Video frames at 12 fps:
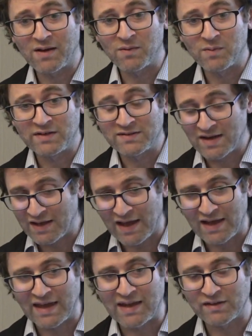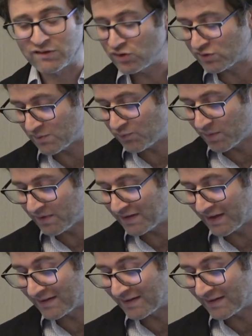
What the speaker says: which again is hugely promising,